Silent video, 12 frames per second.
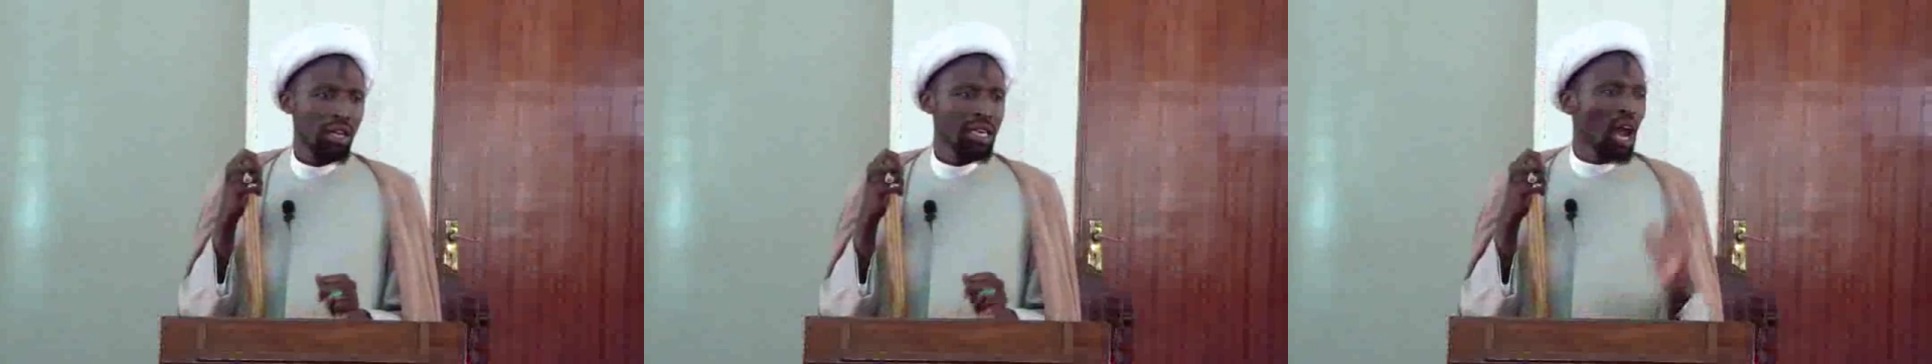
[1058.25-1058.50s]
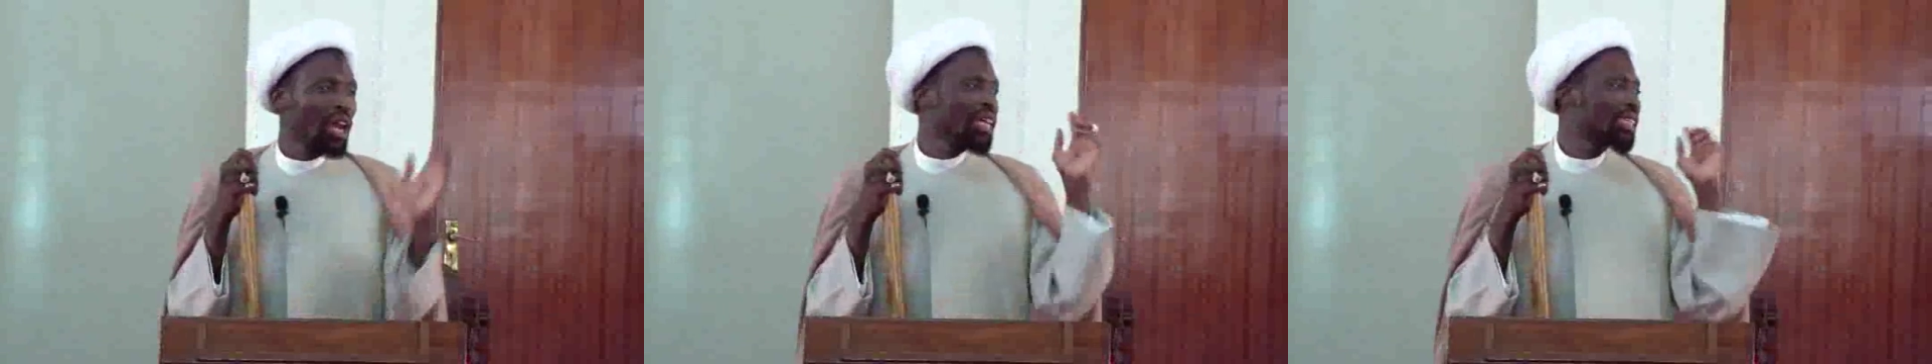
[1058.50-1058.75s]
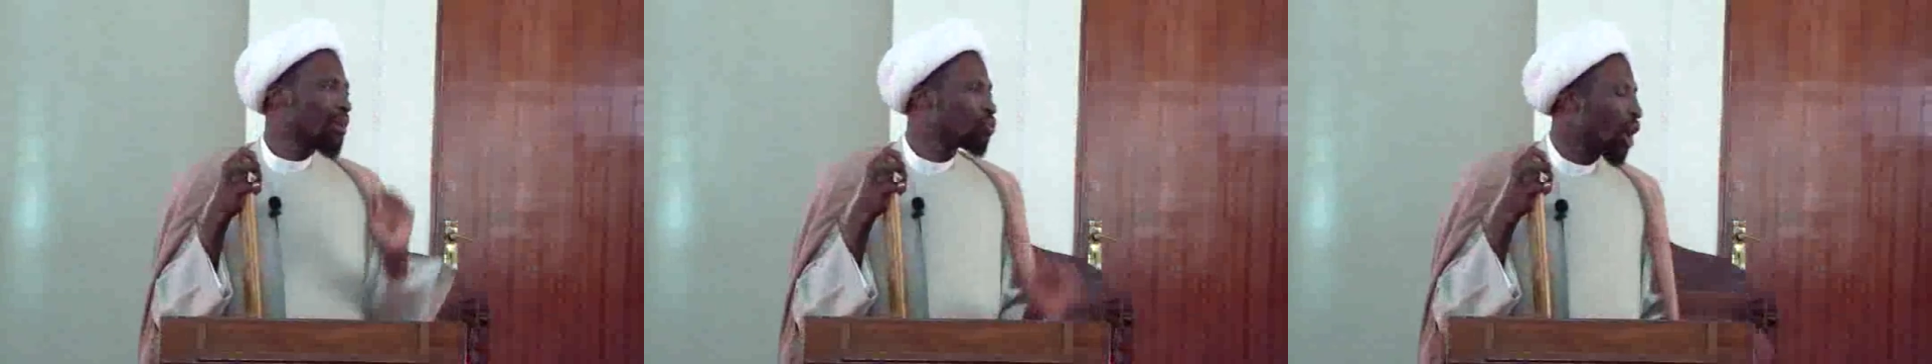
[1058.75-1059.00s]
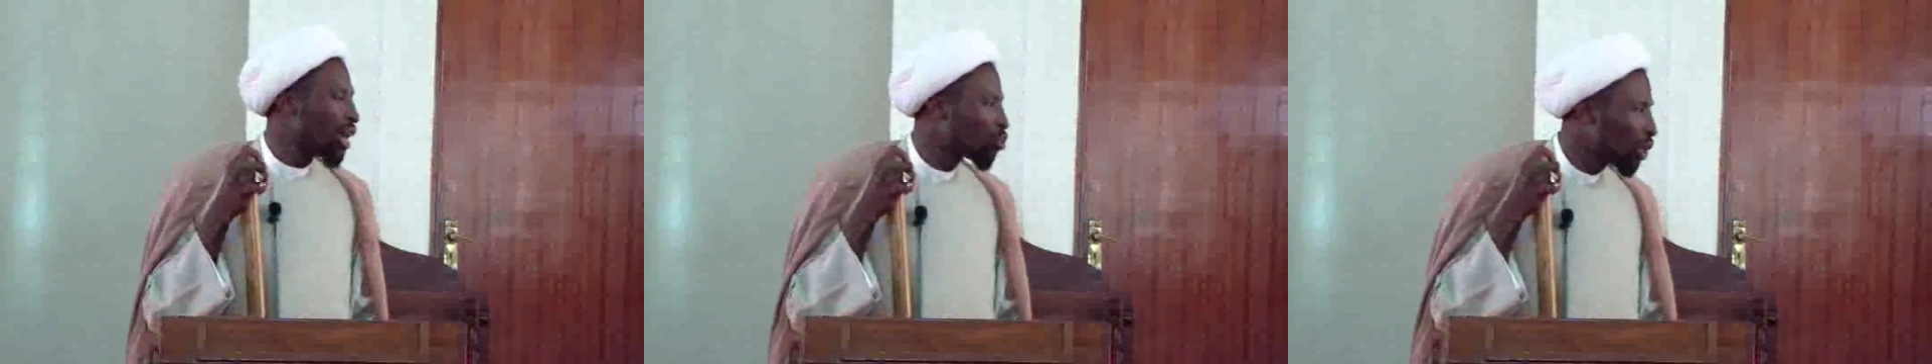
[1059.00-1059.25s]
Now let's come
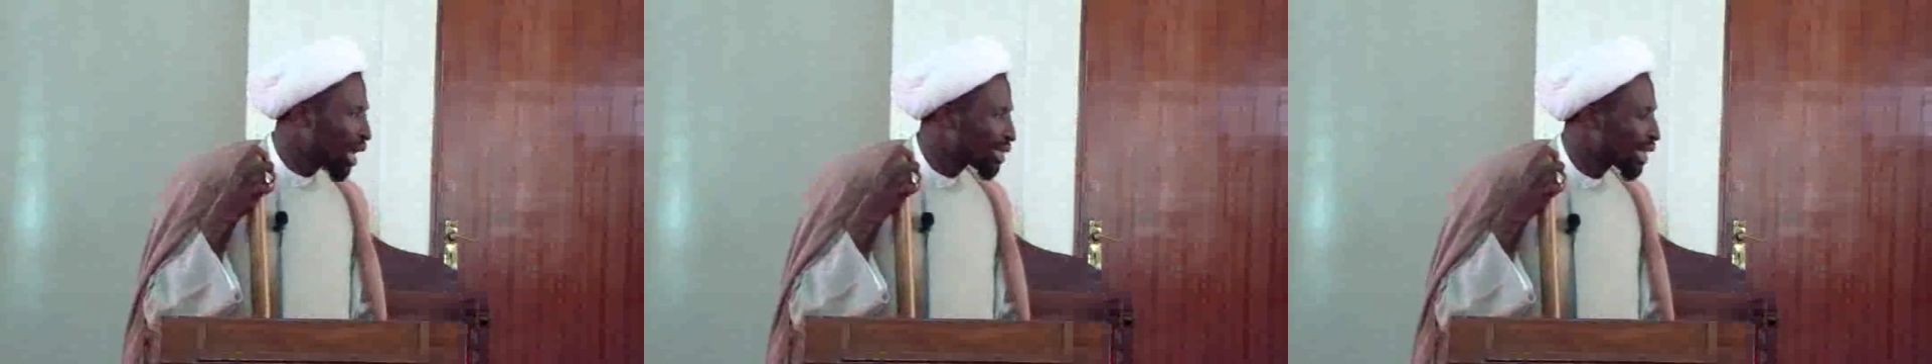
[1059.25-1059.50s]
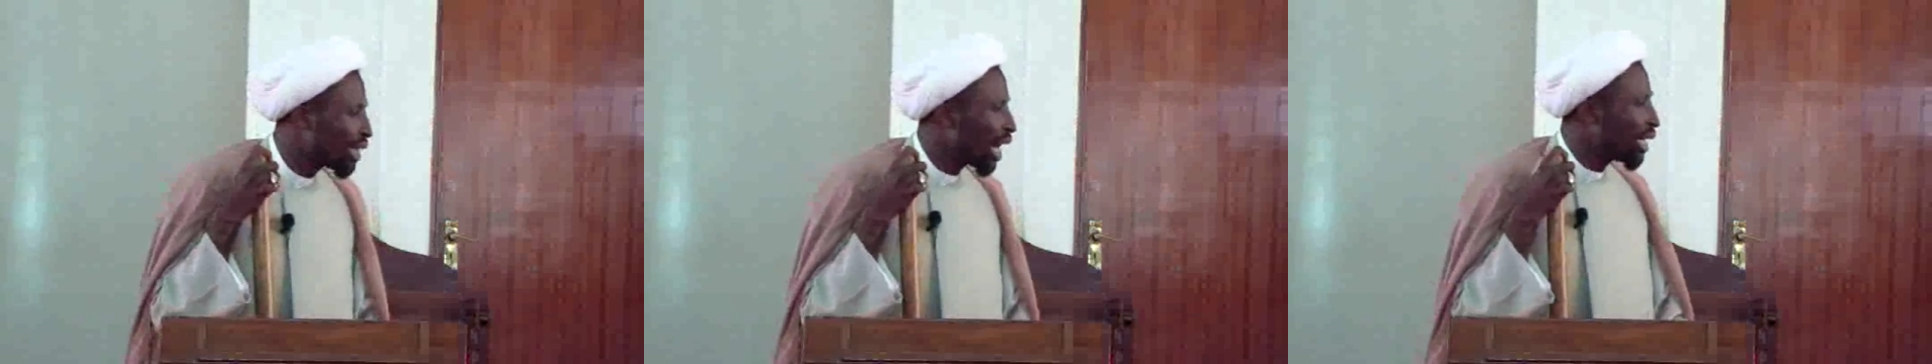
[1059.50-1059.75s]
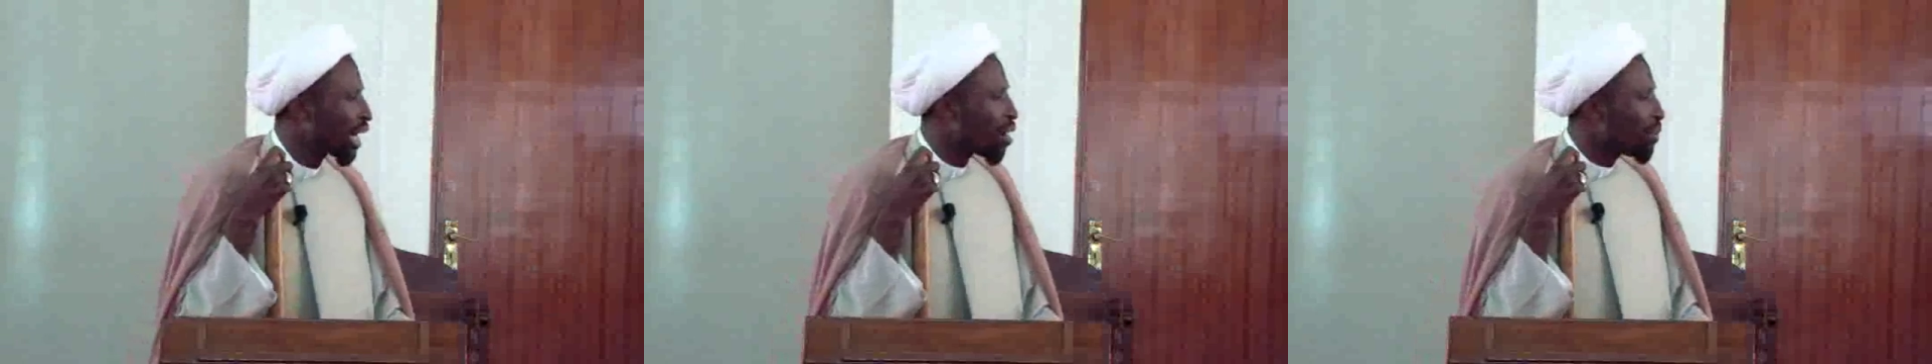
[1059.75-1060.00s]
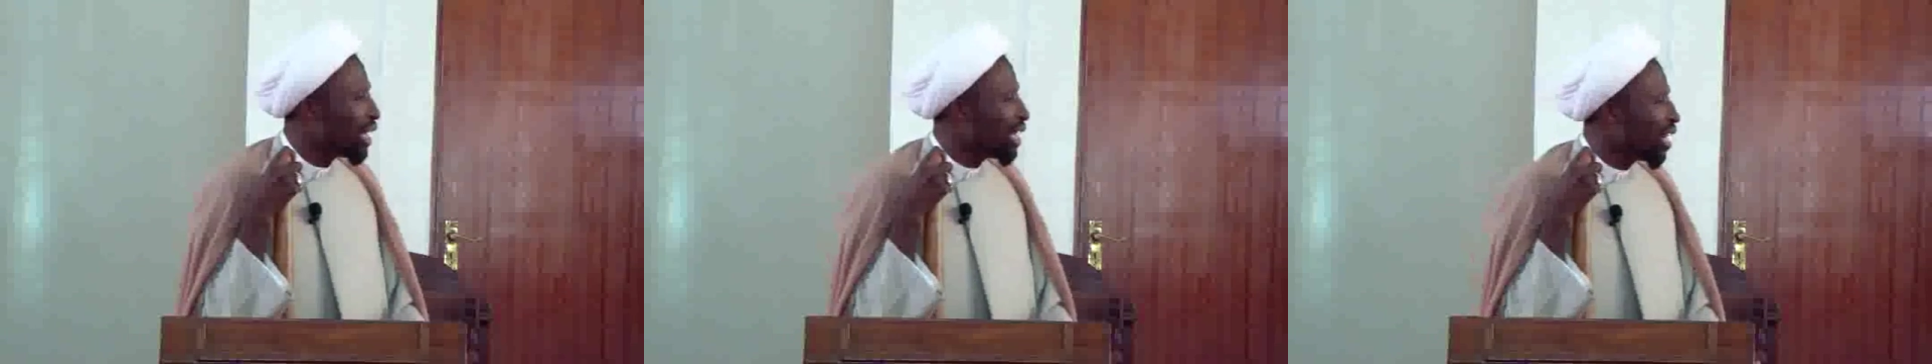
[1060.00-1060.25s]
to Ayatollah Sayyid Ali
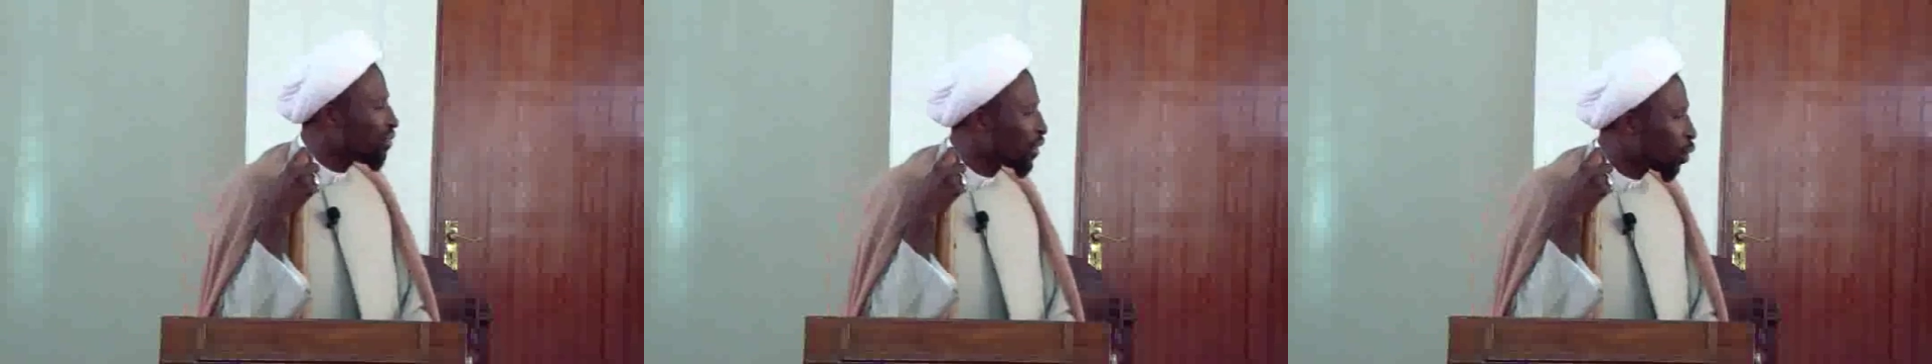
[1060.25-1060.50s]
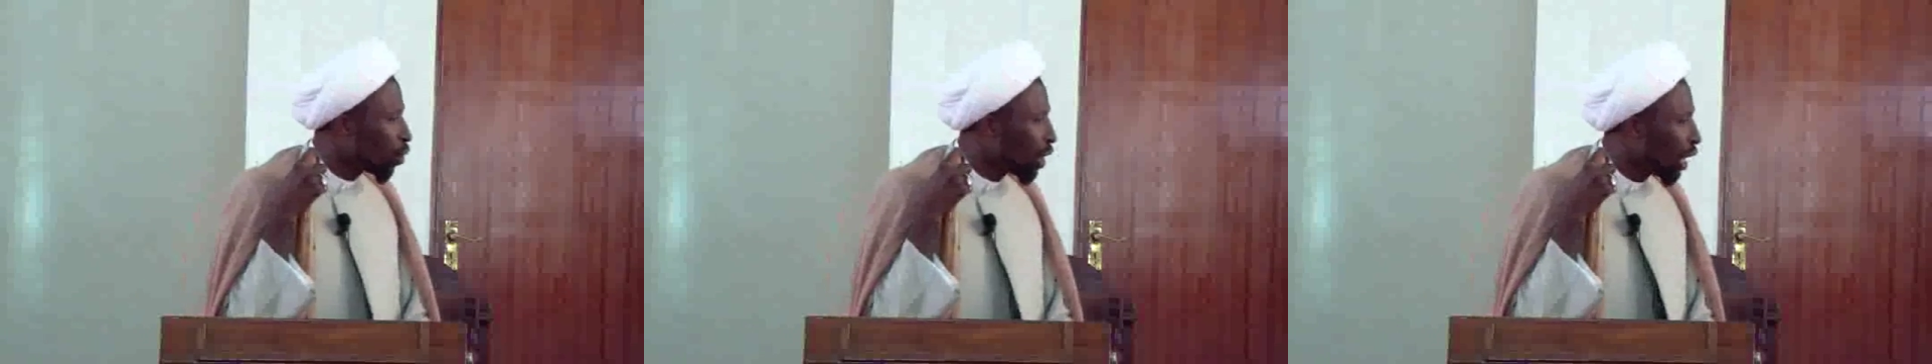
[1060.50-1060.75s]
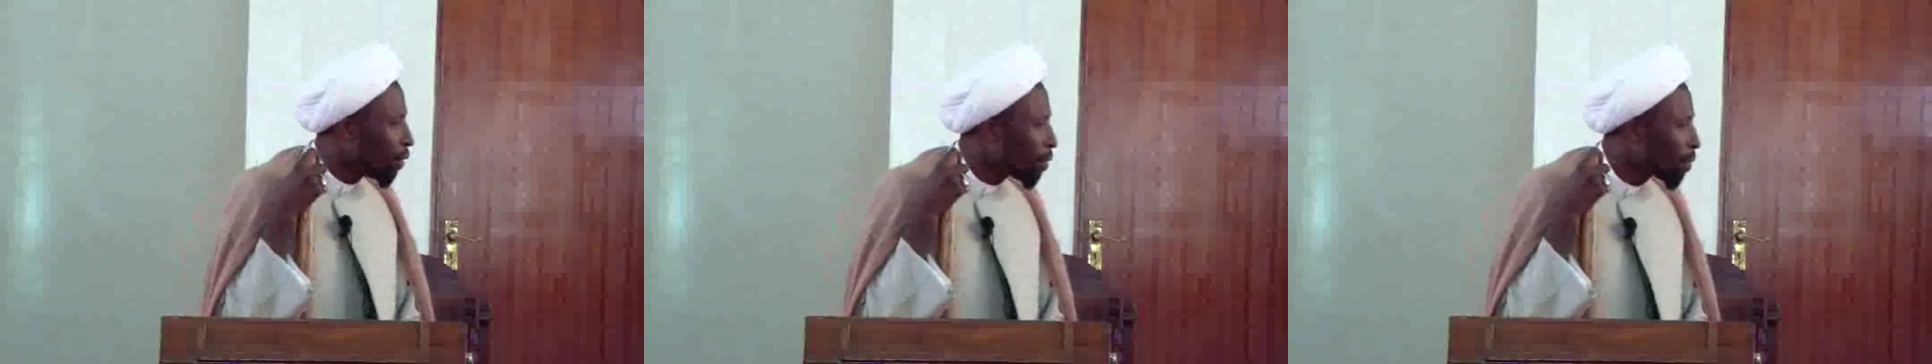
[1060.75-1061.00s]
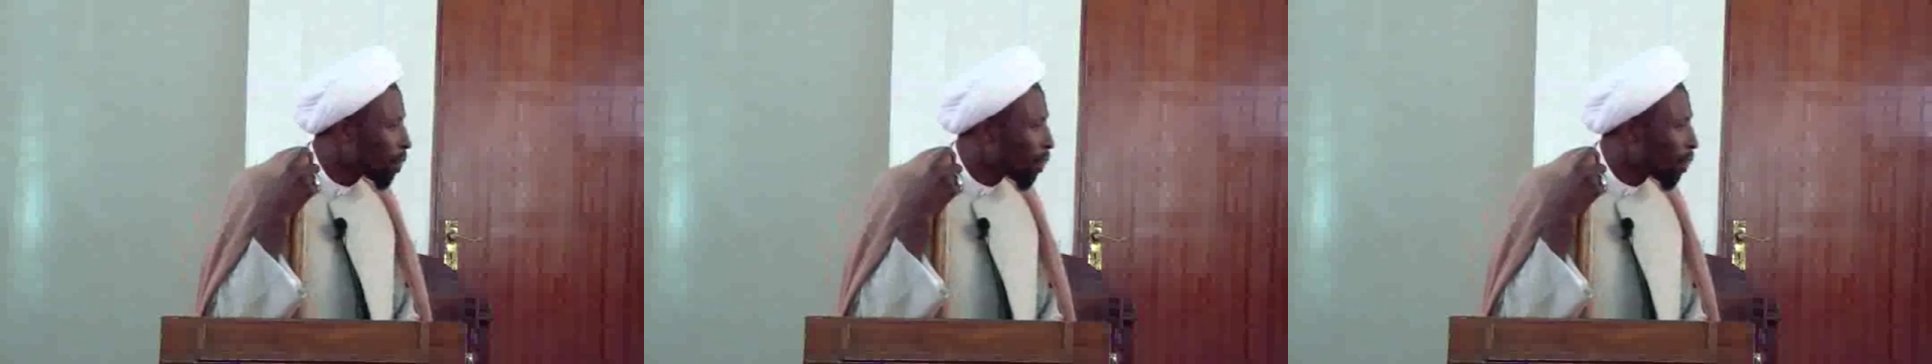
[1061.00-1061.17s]
Khamenei Hafidhahullah.